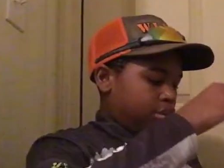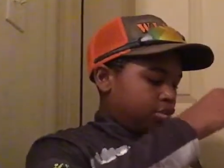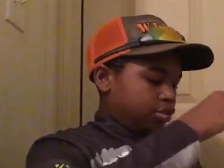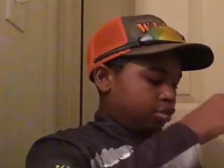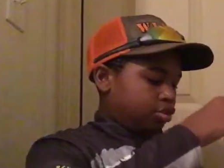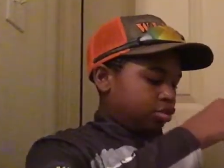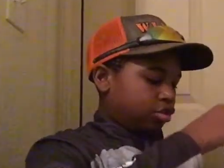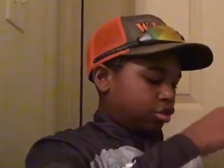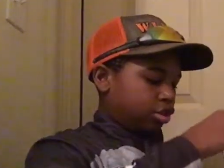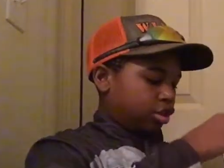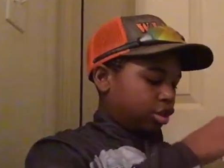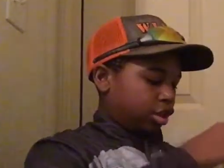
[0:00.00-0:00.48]
going
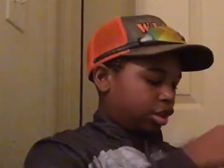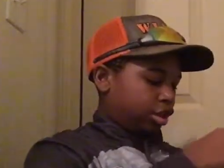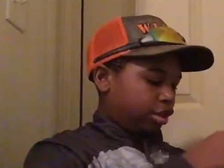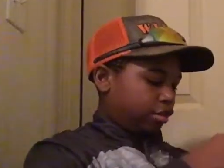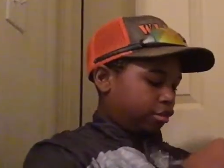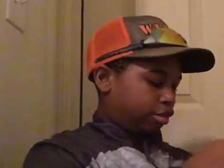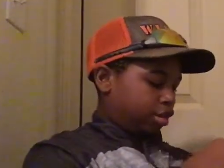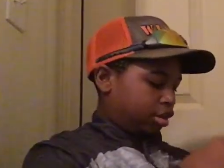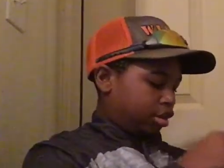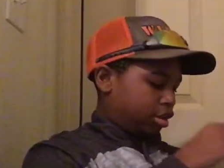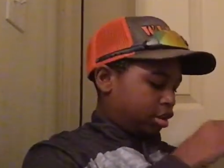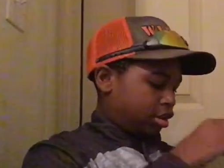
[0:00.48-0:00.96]
to show y'all that
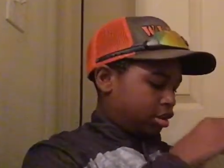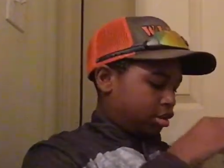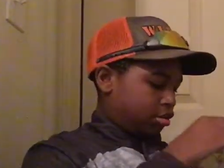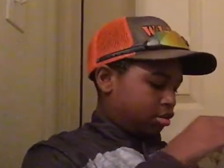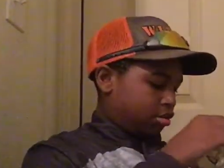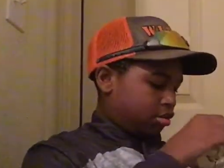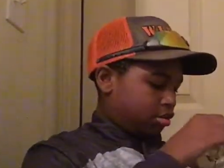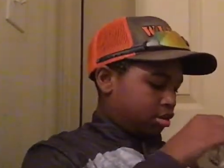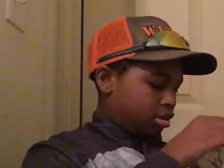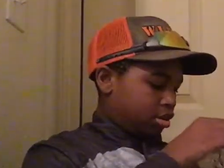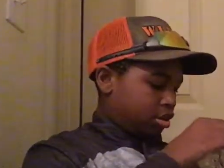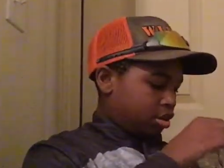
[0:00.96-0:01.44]
right now.
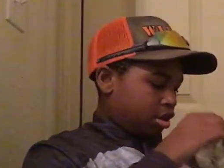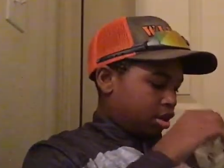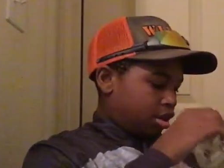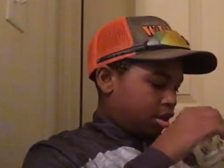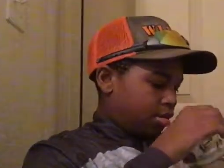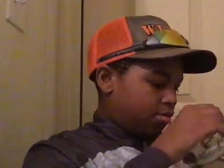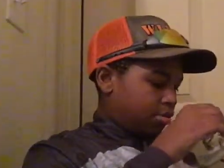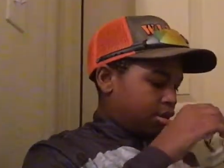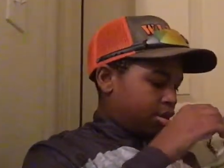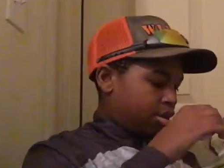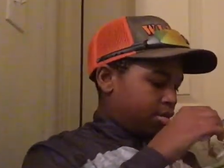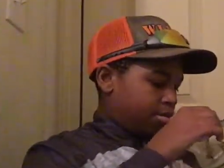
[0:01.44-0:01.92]

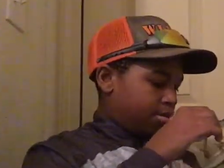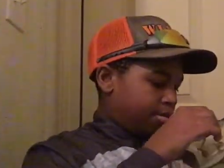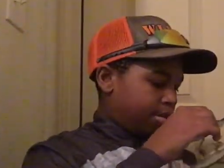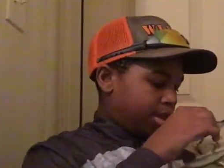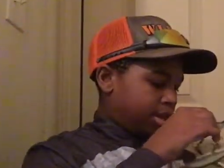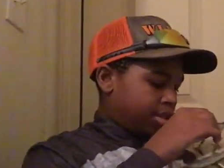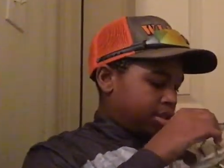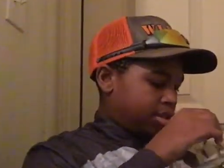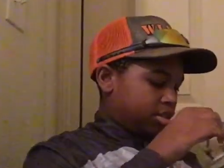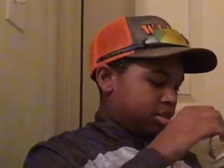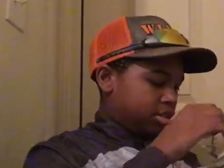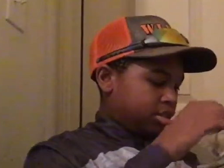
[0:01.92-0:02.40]
I'm going to come
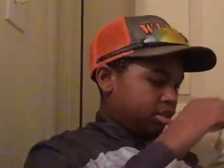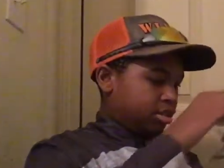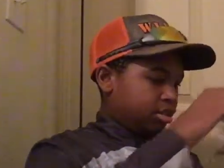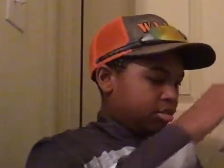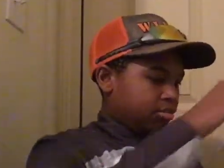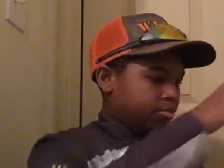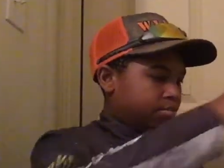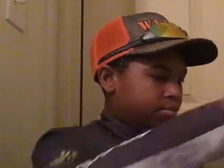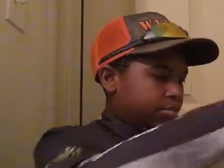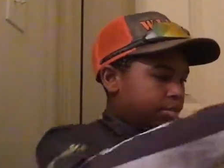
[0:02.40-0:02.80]
back to it.